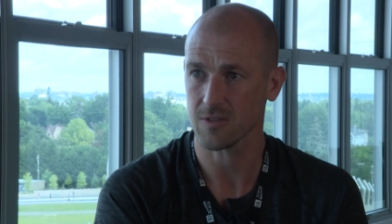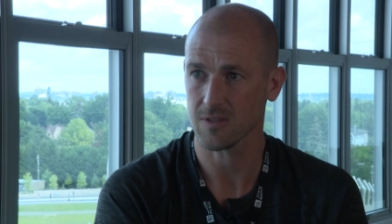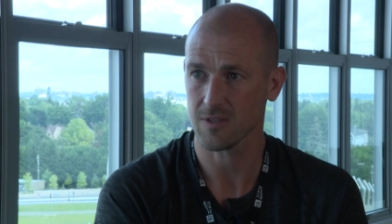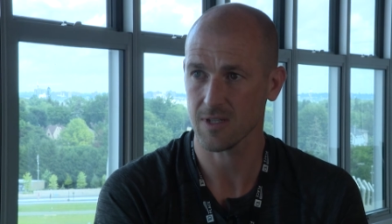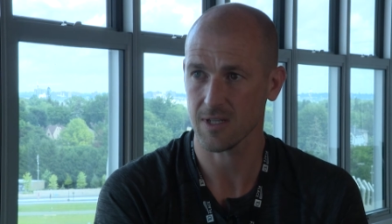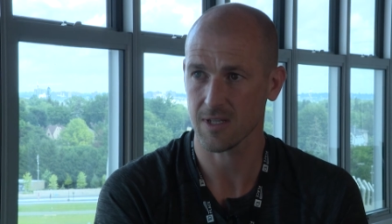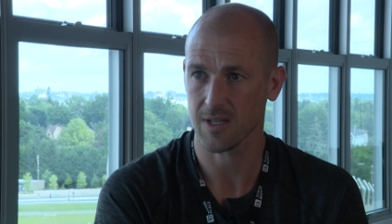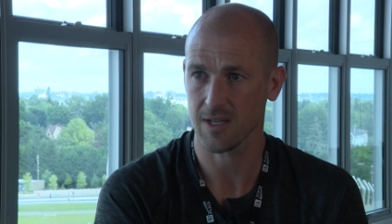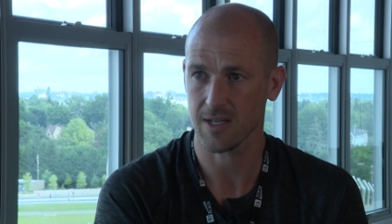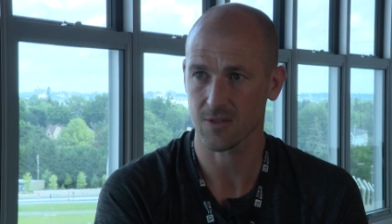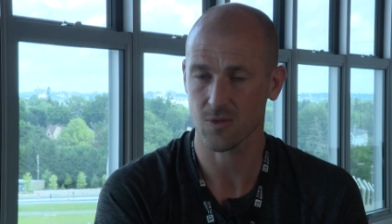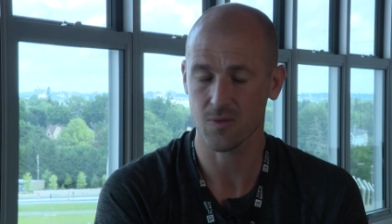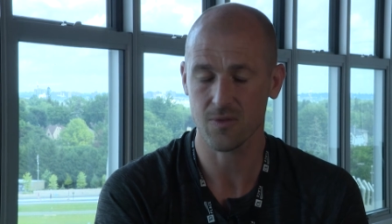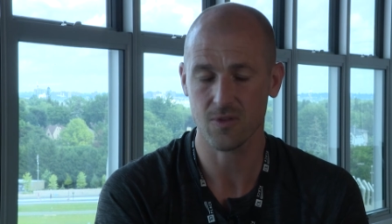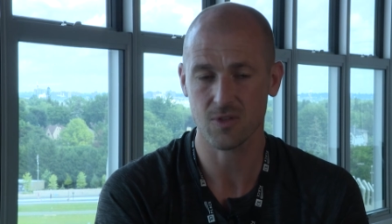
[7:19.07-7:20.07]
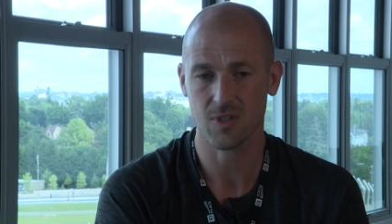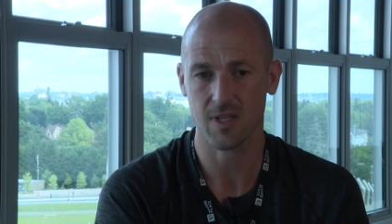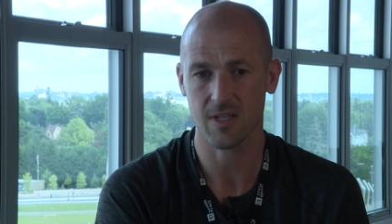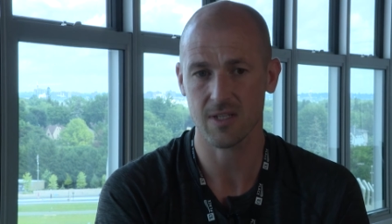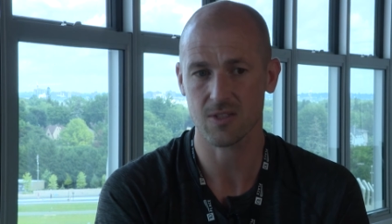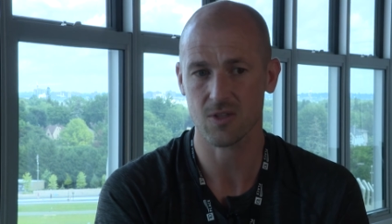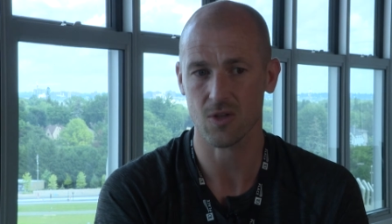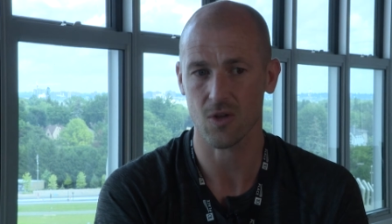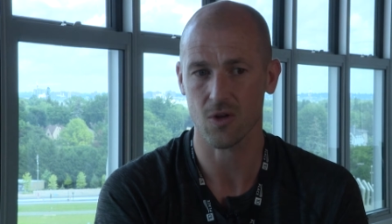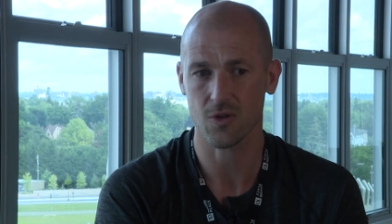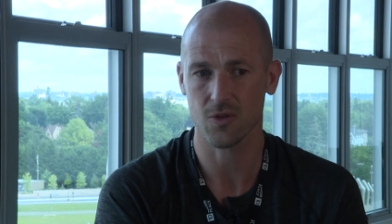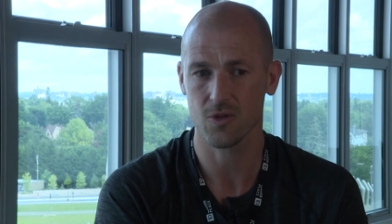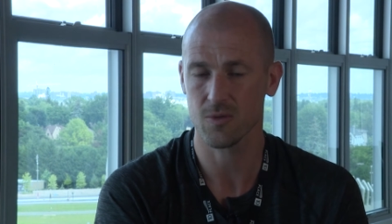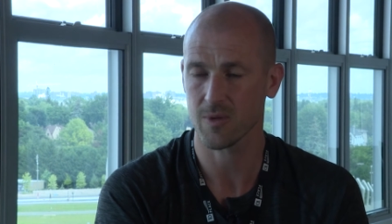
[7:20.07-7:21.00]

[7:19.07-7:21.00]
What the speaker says: And I don't just think it's the locker room.